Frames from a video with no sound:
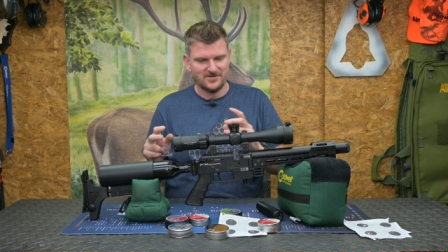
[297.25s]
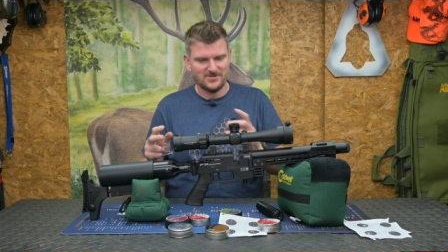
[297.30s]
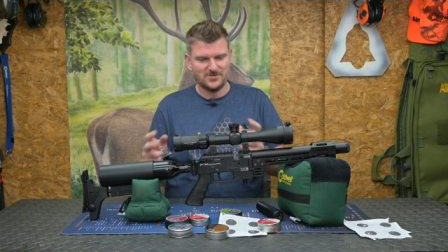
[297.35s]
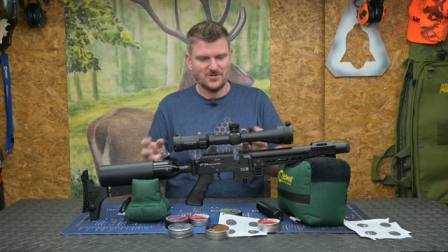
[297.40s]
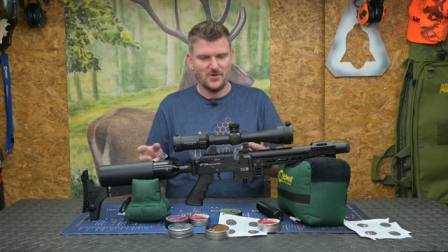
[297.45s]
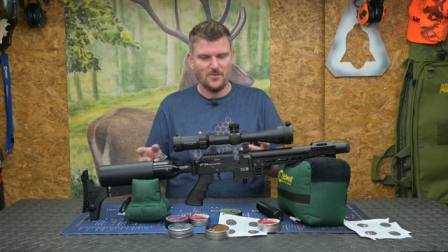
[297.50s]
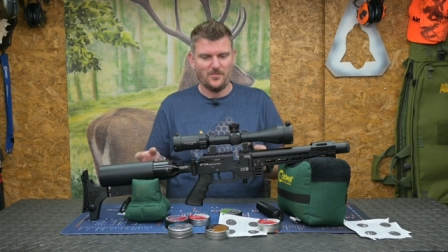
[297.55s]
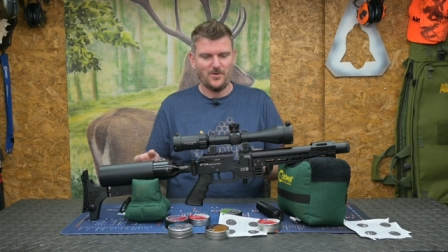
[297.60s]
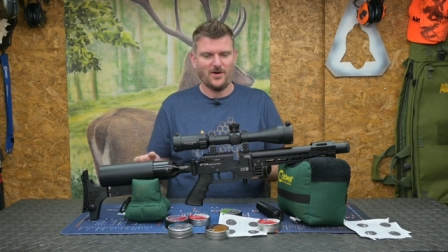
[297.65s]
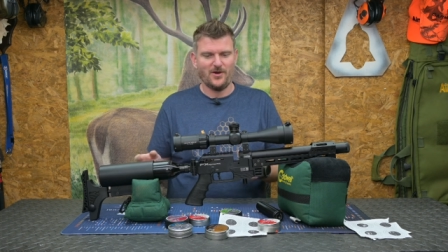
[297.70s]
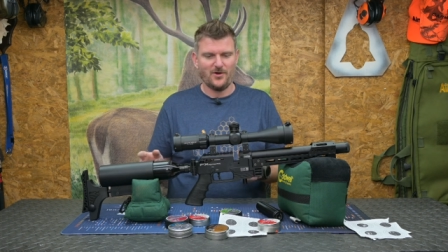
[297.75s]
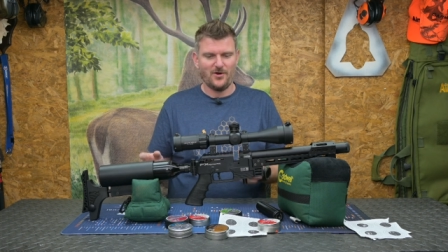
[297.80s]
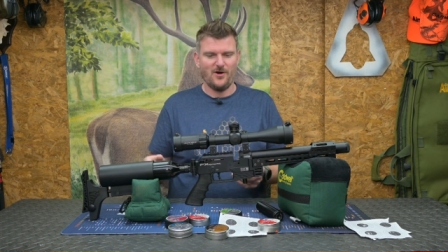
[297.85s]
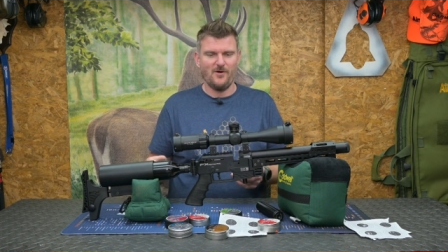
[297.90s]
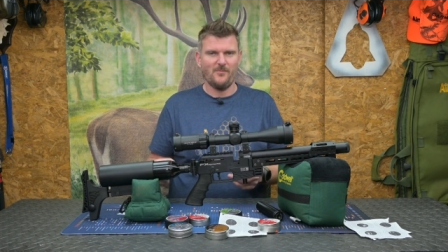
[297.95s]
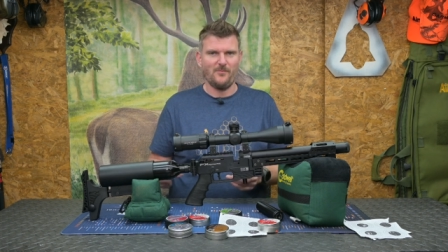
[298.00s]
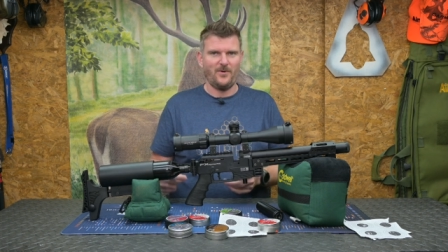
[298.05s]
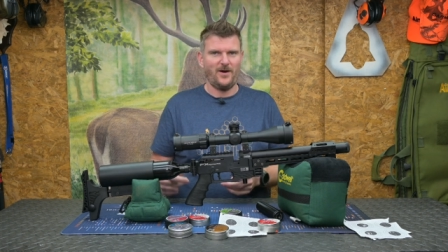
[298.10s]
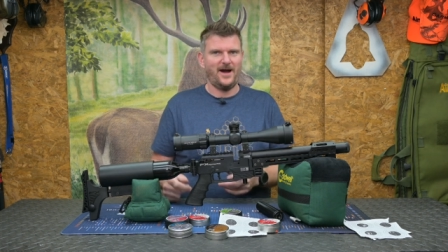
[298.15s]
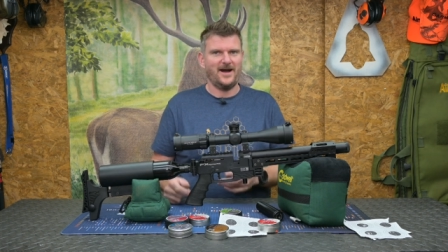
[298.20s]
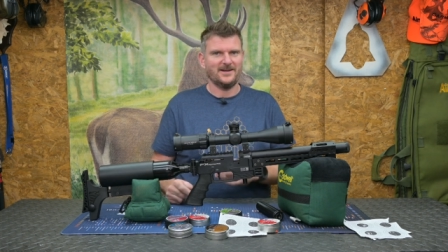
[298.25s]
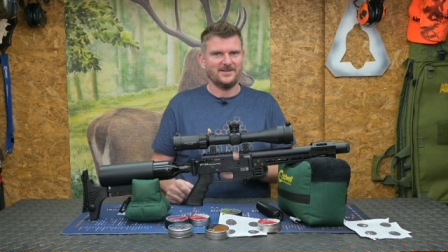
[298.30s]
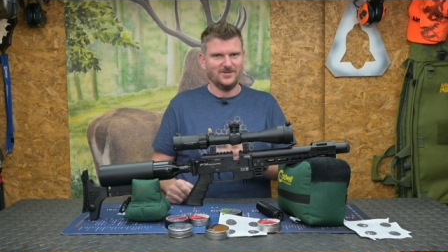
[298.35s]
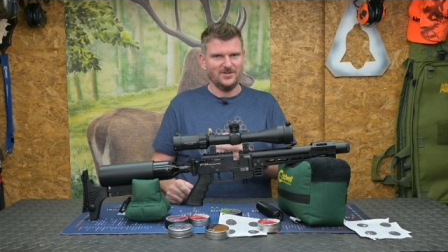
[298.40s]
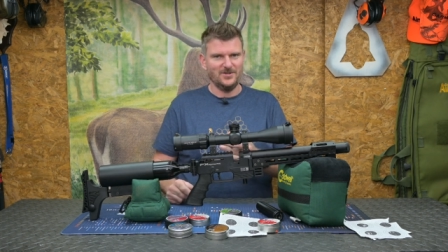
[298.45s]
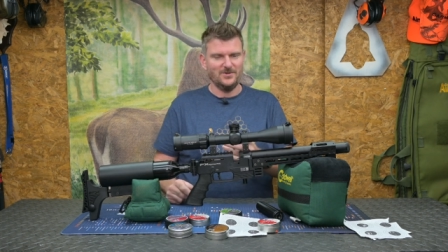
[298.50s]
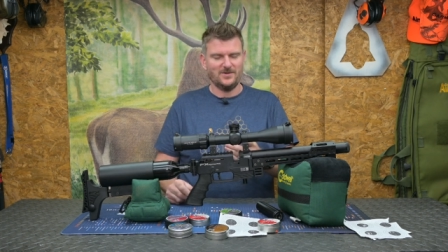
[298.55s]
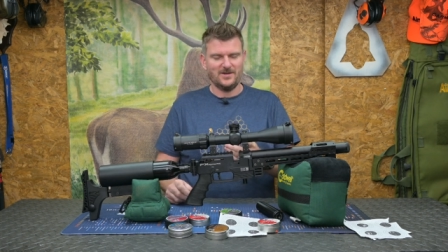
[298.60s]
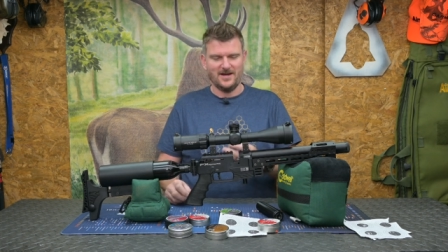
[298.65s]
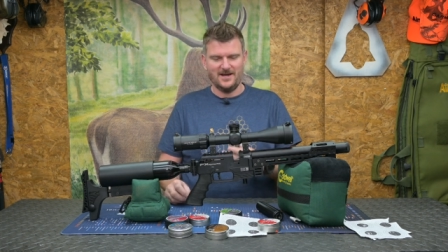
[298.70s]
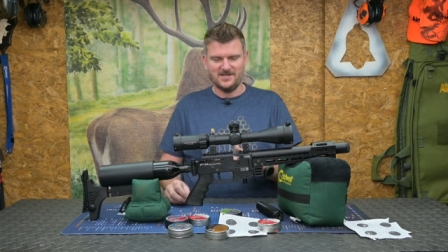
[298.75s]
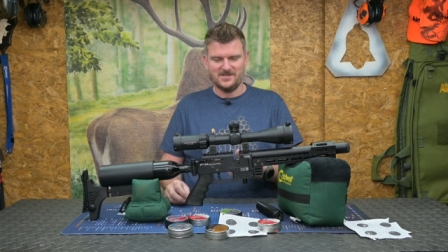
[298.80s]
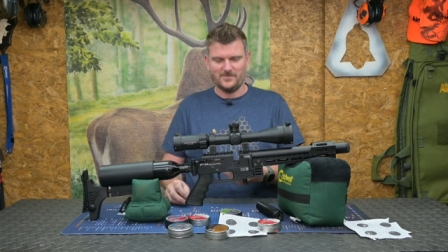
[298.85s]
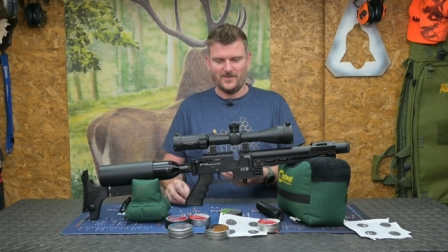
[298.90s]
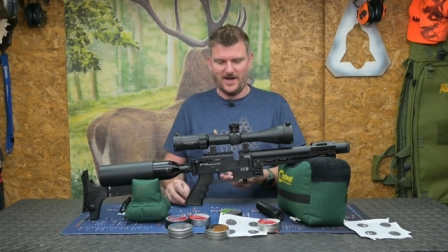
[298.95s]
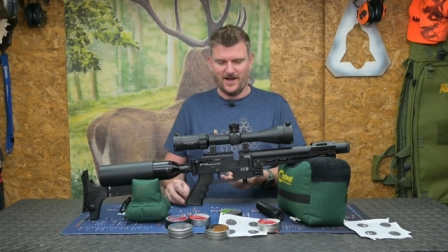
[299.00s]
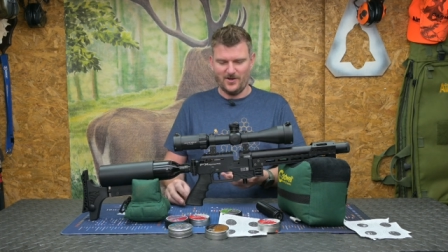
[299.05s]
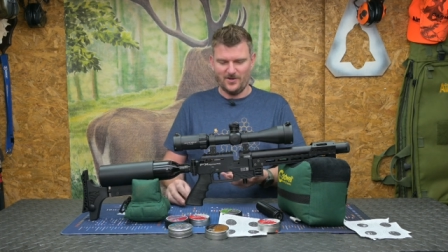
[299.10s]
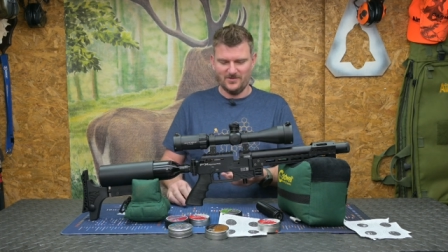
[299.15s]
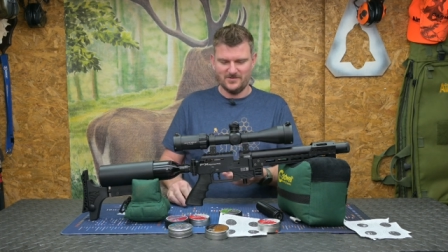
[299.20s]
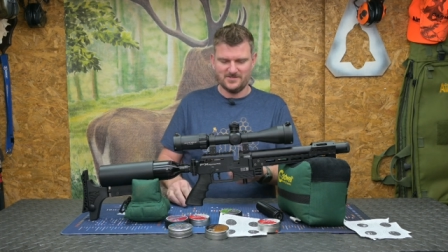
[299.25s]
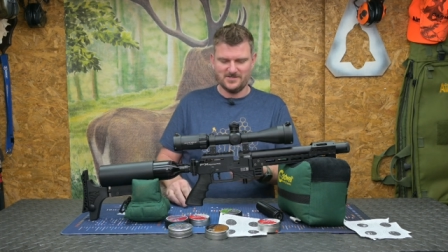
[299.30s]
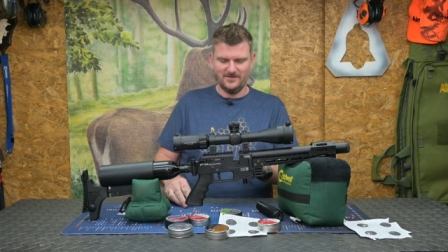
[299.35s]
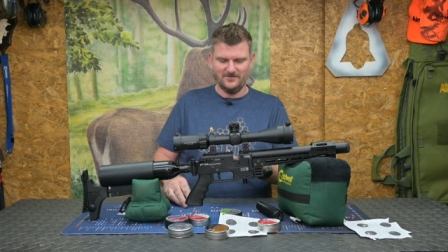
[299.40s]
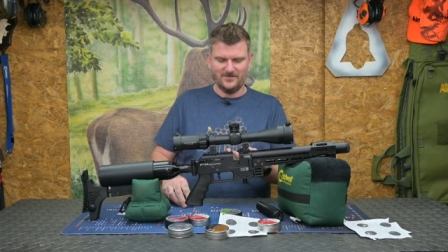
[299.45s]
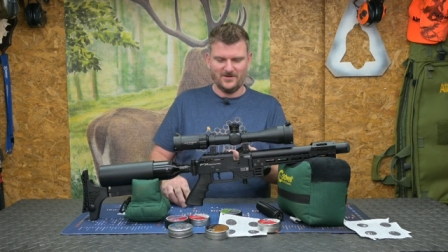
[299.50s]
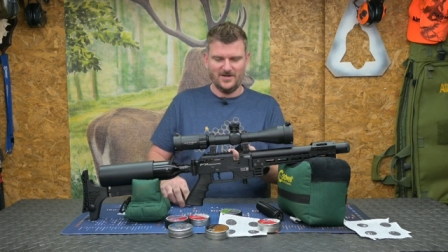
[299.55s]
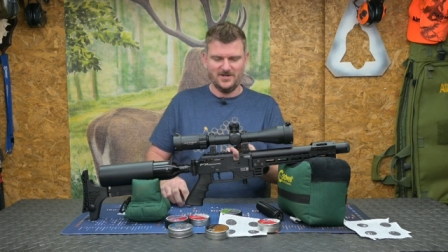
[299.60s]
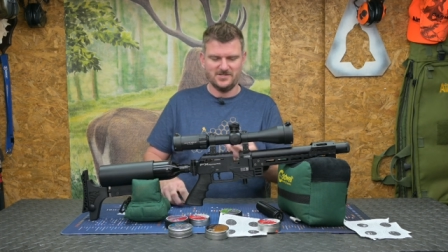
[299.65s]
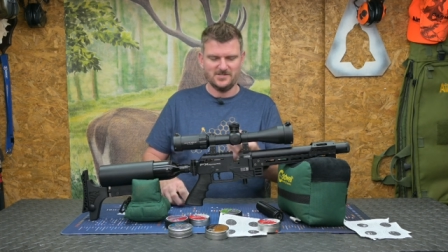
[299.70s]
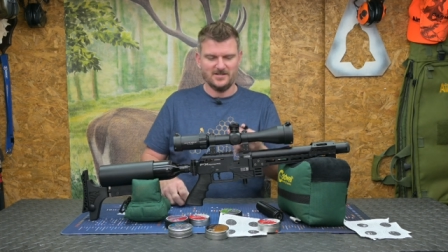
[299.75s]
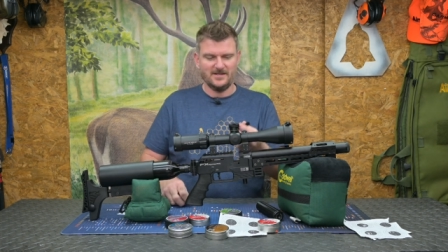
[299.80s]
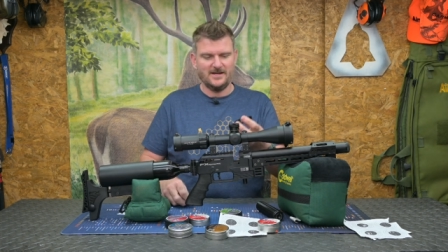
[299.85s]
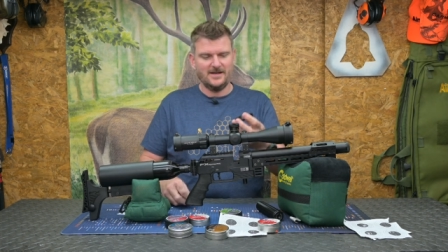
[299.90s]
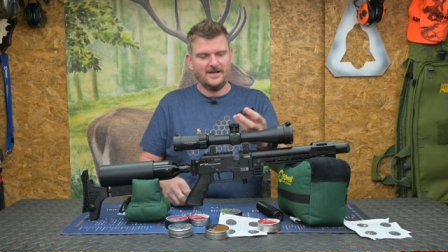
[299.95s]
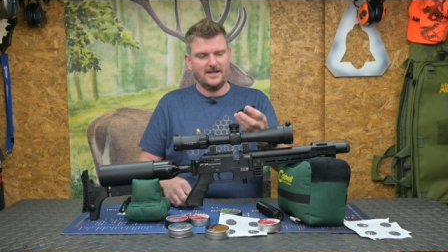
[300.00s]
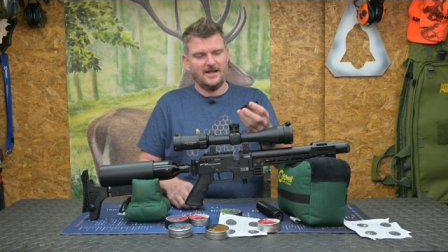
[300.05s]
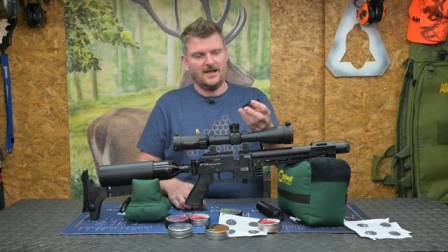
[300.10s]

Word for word: super compact UK spec hunting version.